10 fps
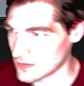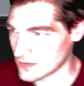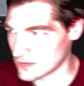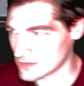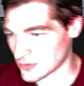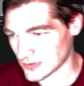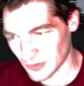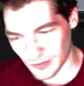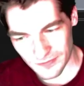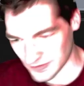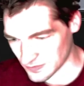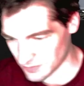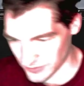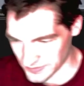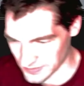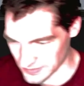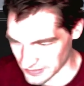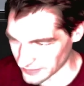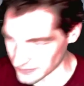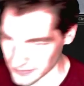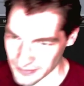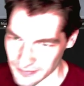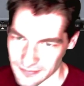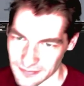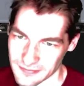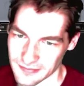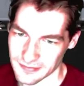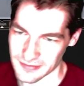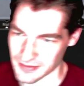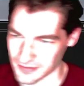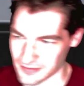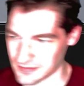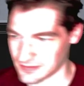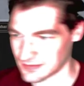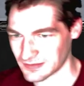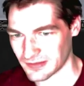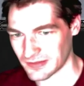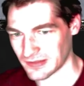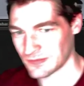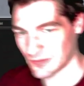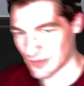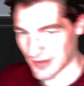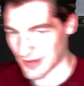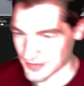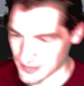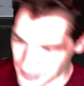So I don't even explore since it killed it. That sucks. All right, we pass.